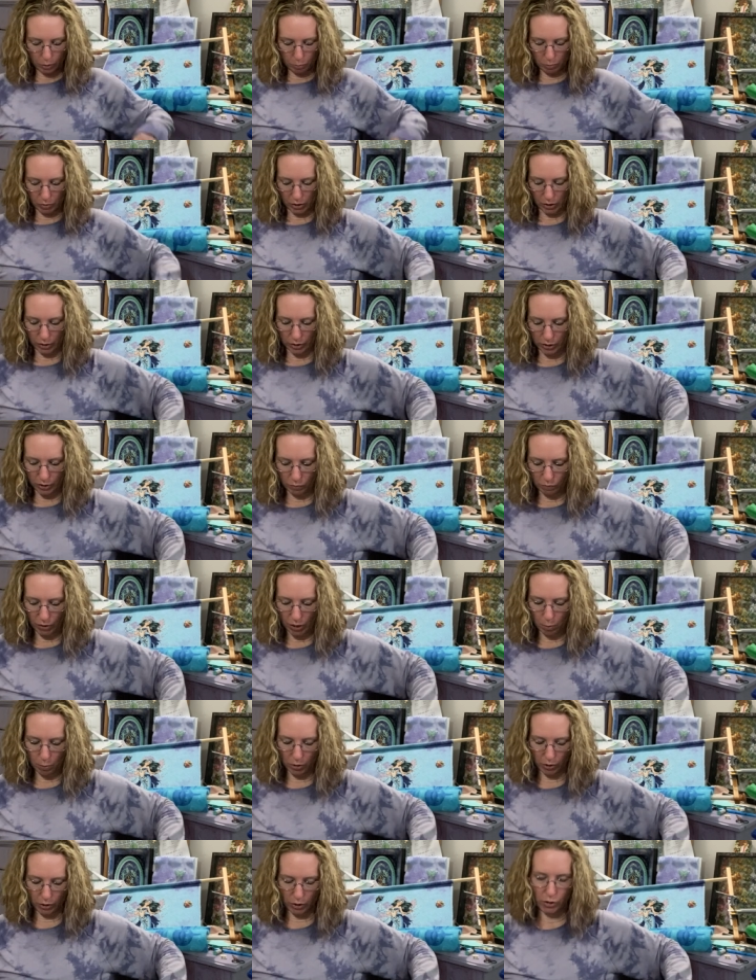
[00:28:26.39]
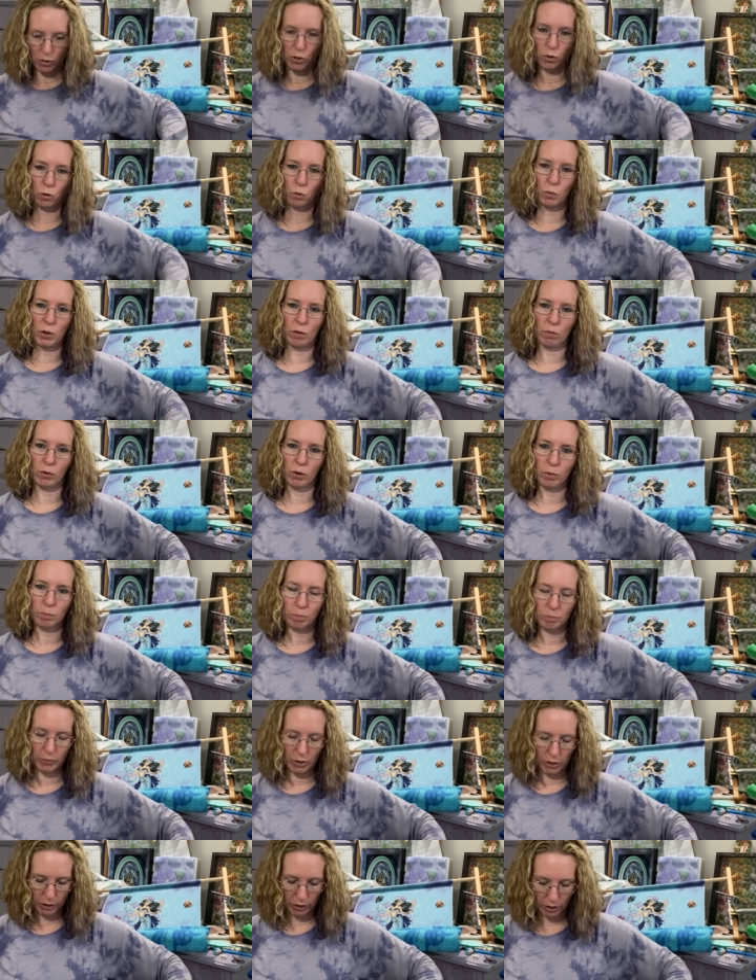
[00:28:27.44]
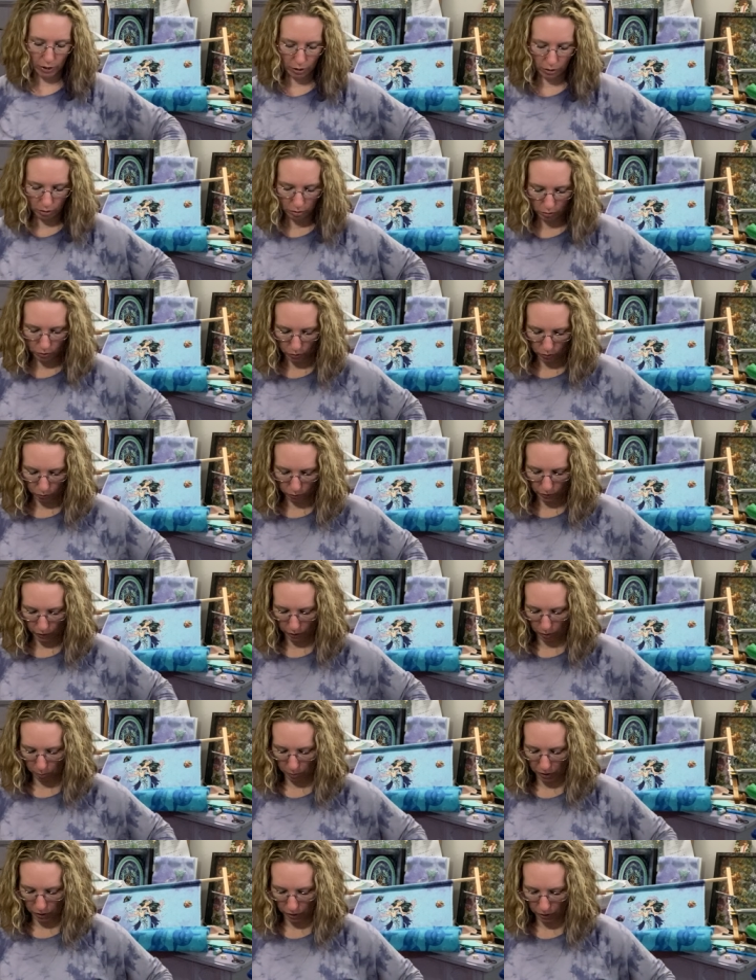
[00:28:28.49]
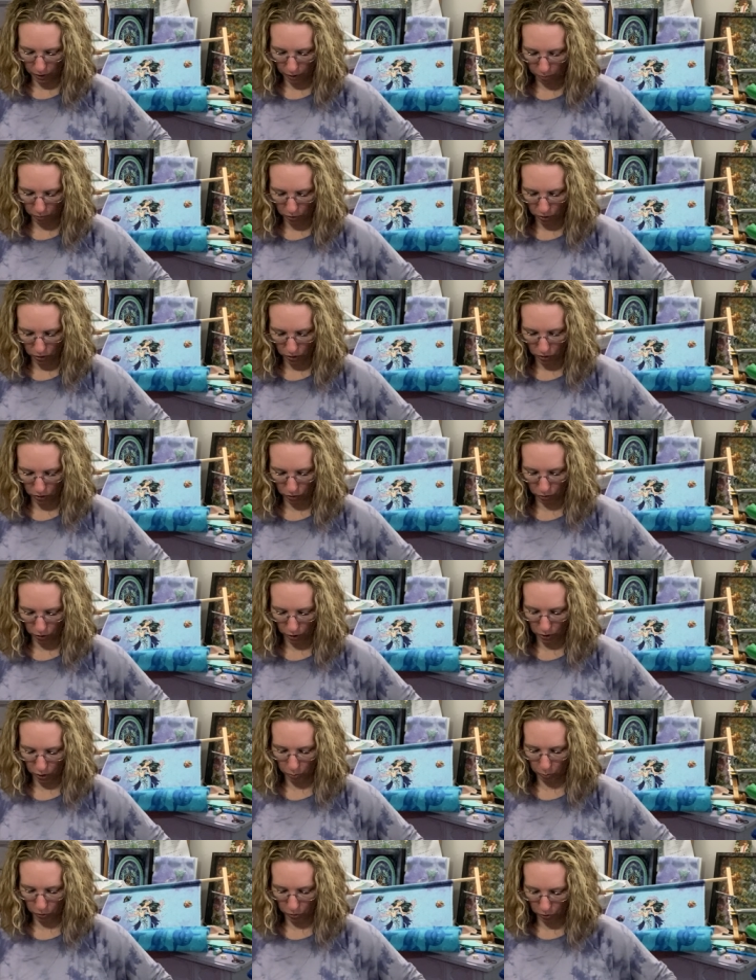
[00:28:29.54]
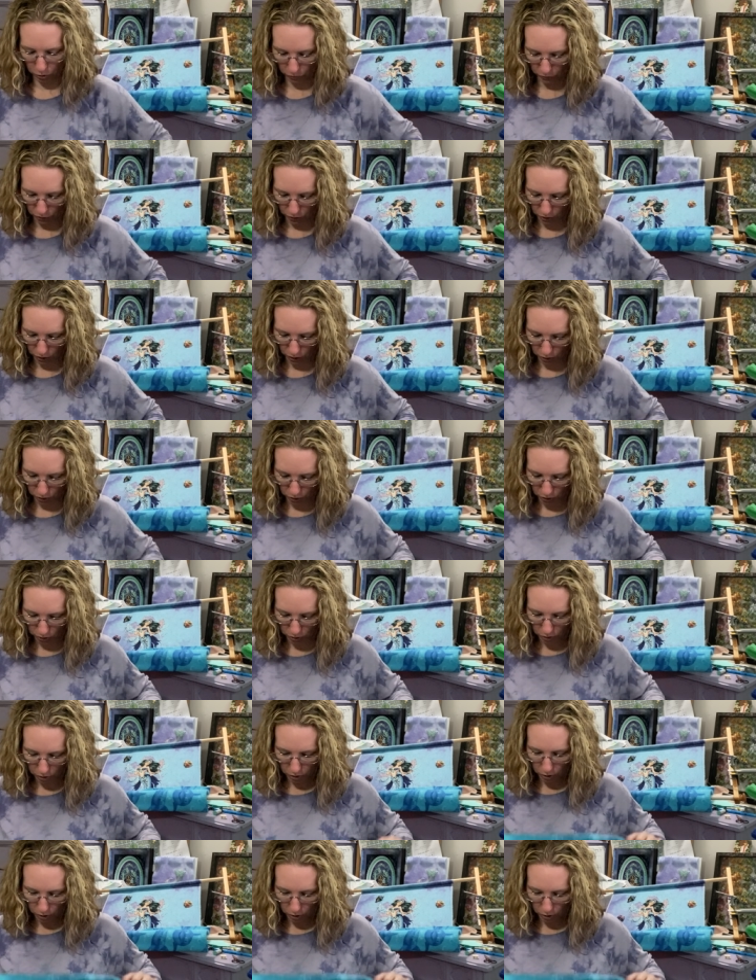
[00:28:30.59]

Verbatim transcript: But this fabric, Silk Weaver, again, don't recommend them just because their customer service sucks.